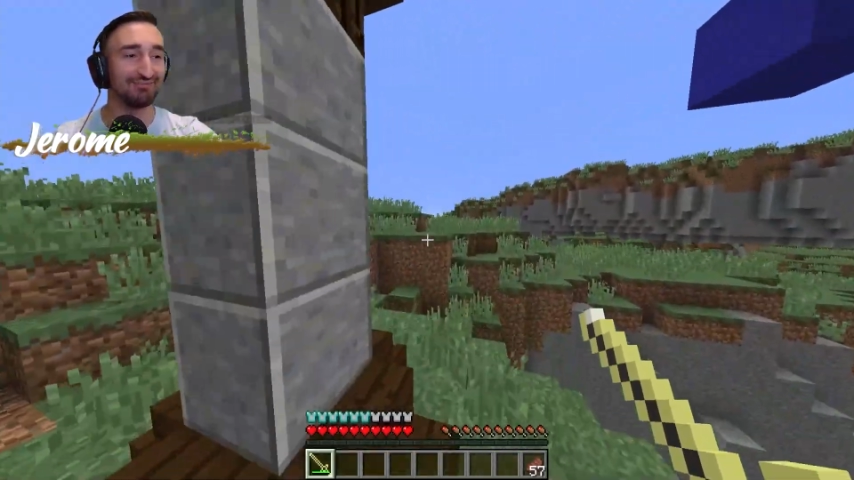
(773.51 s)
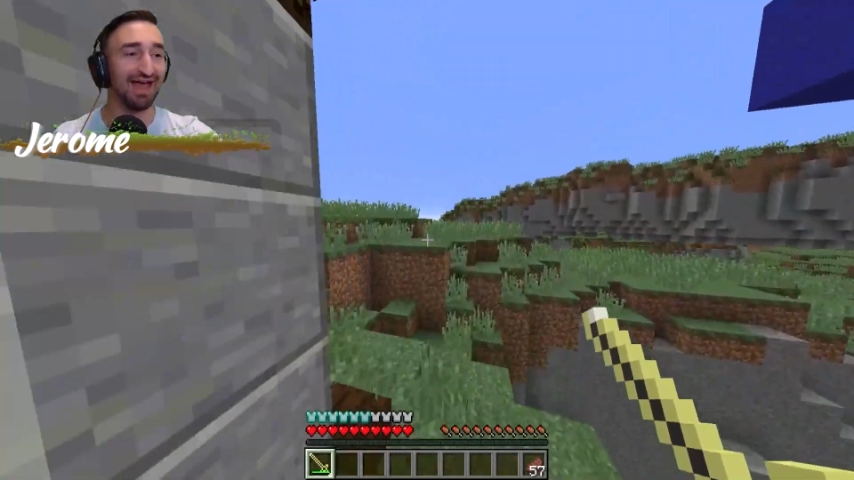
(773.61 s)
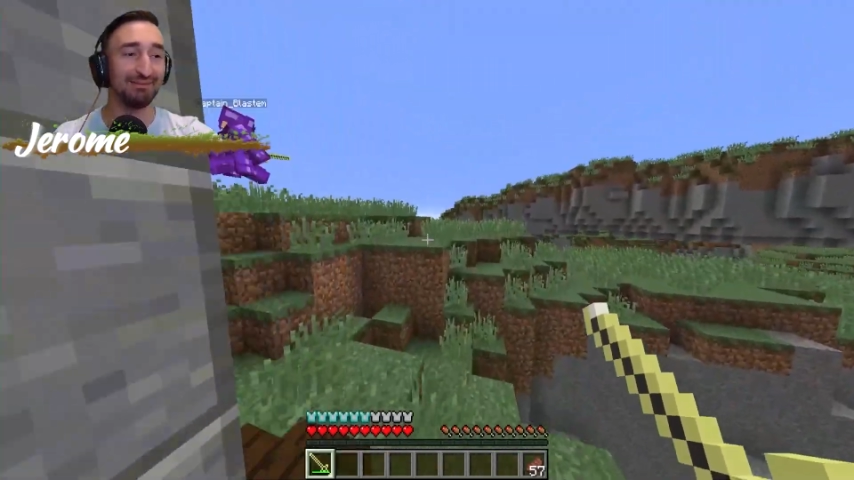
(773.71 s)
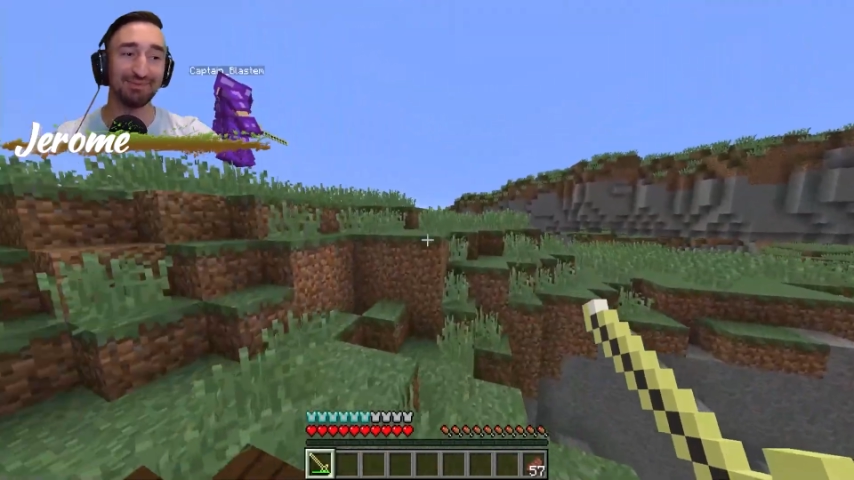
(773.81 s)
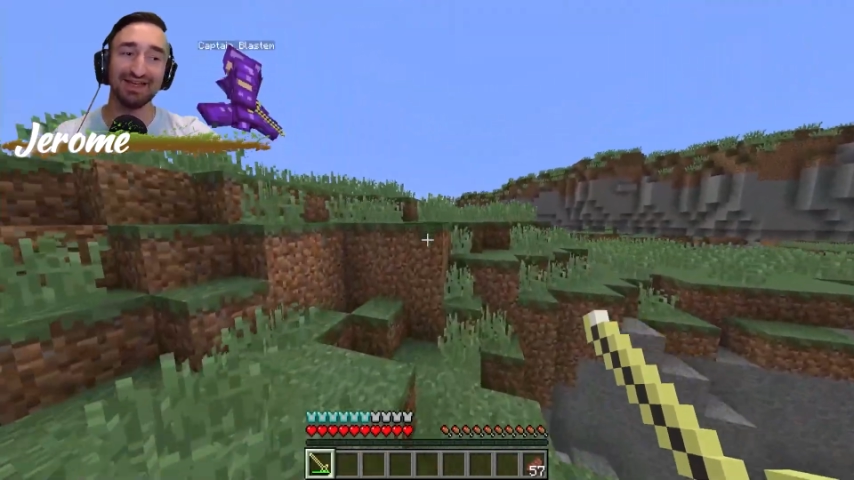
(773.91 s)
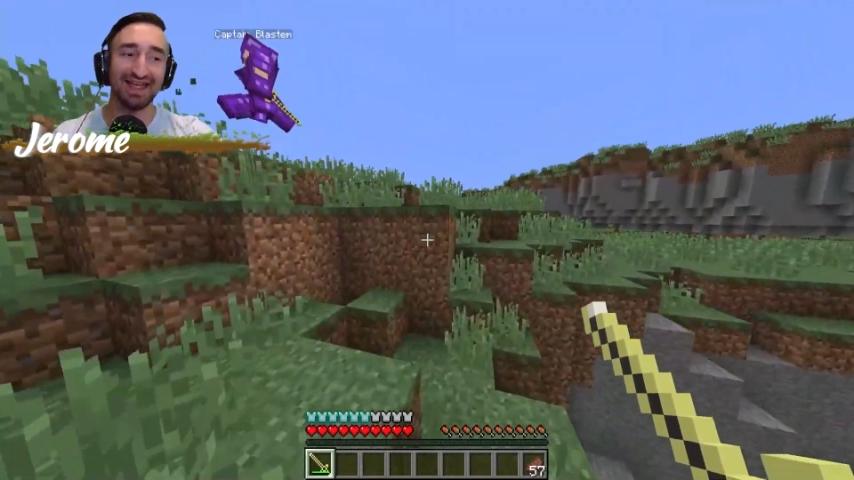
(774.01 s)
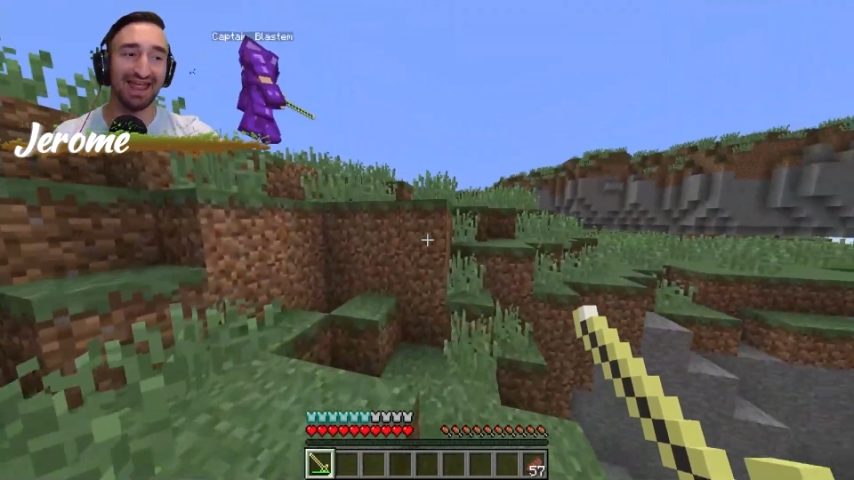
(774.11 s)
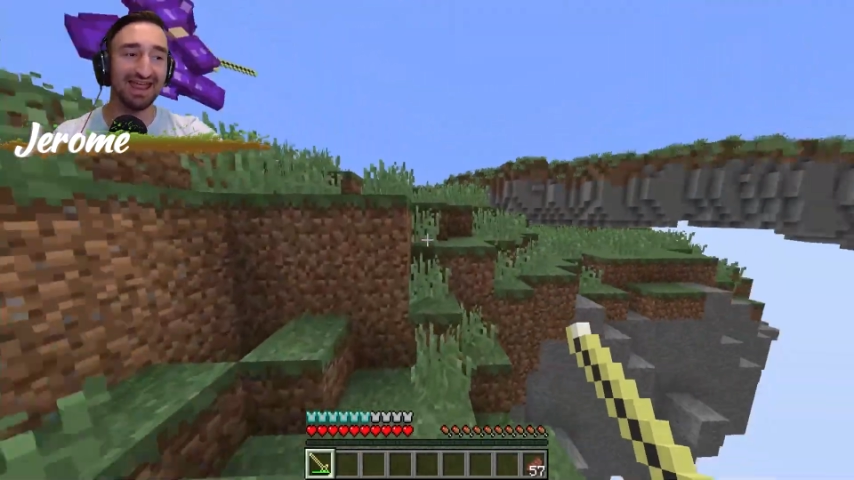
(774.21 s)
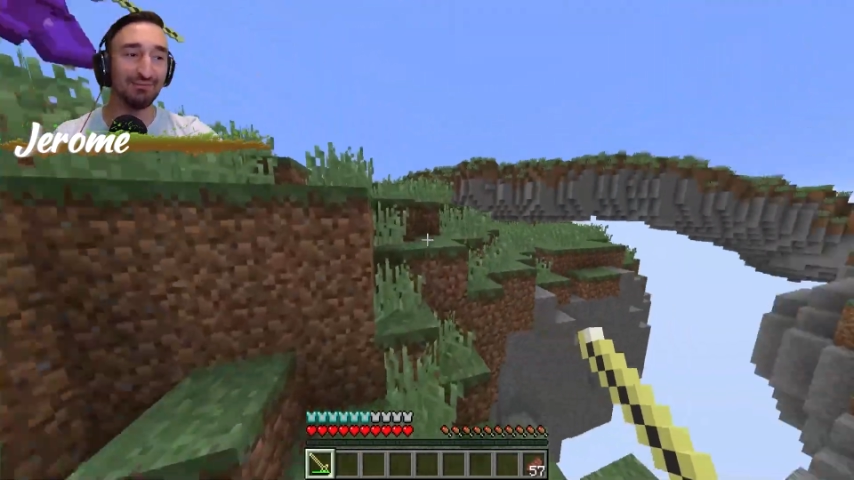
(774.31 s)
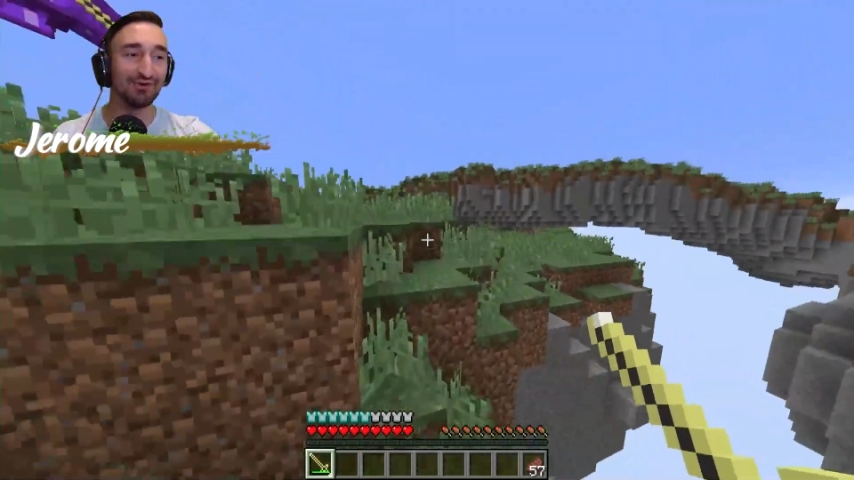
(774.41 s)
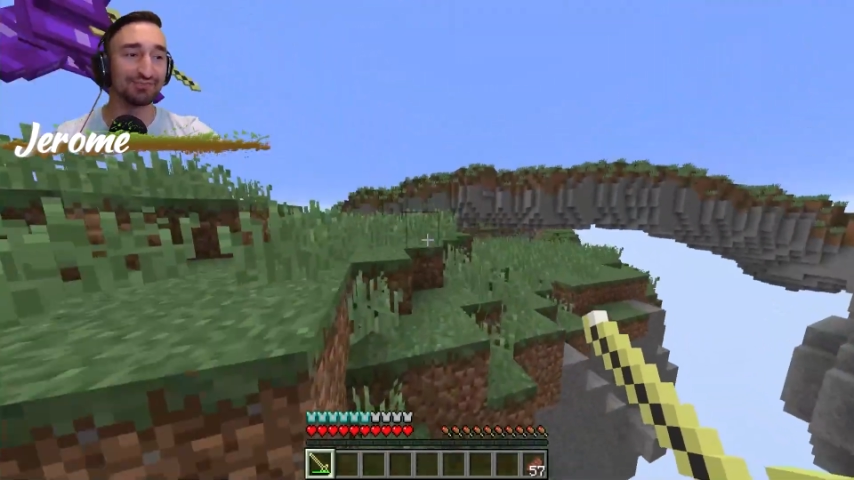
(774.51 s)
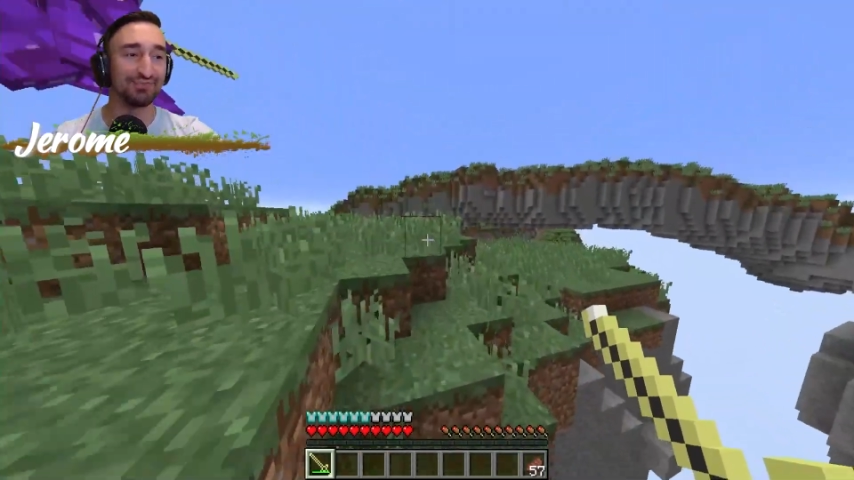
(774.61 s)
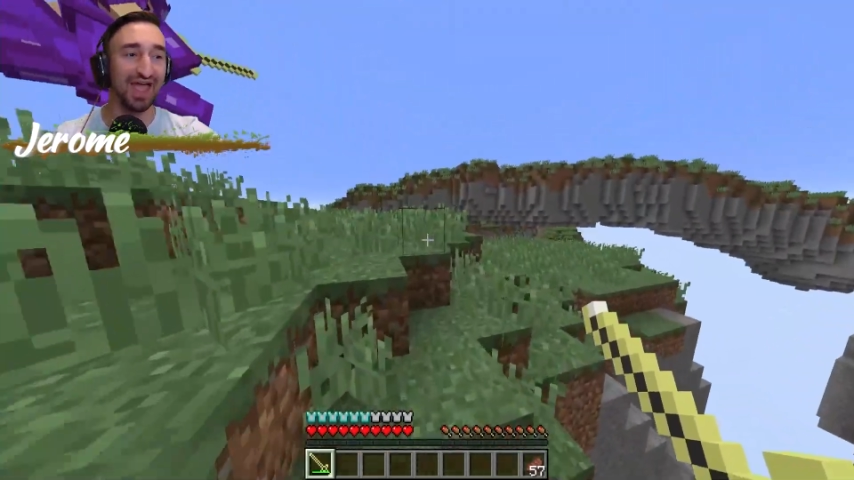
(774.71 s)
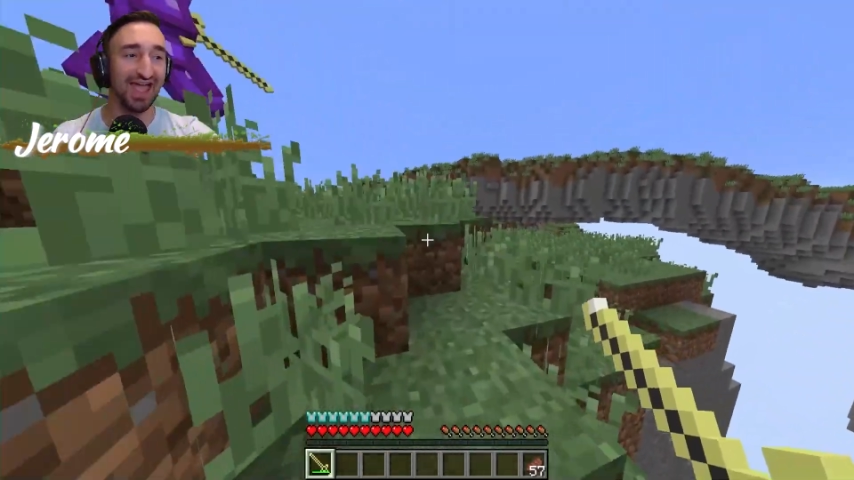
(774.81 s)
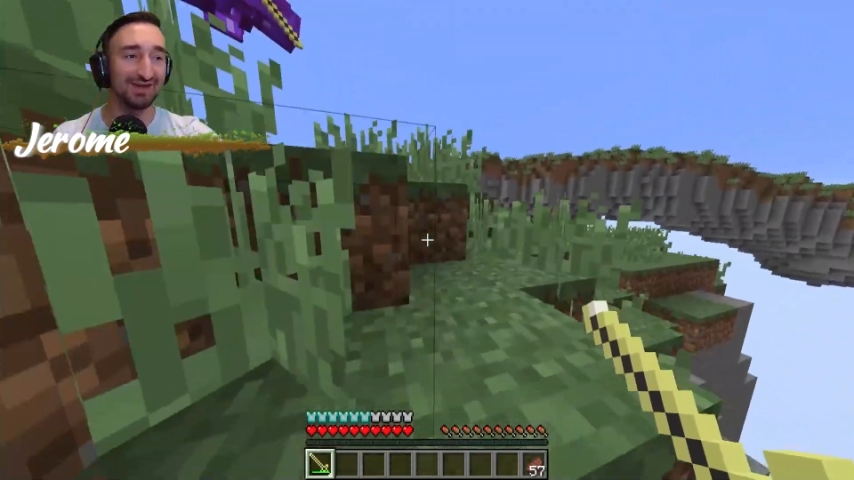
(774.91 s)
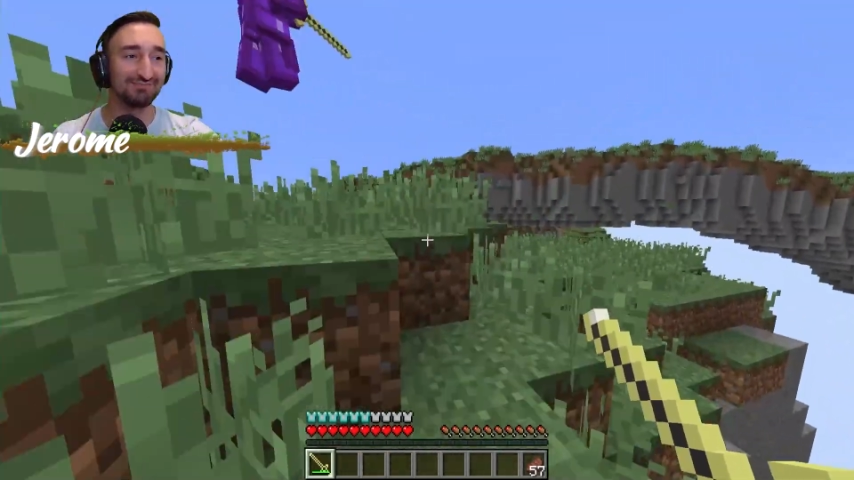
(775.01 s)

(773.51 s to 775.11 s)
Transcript: map, it was bad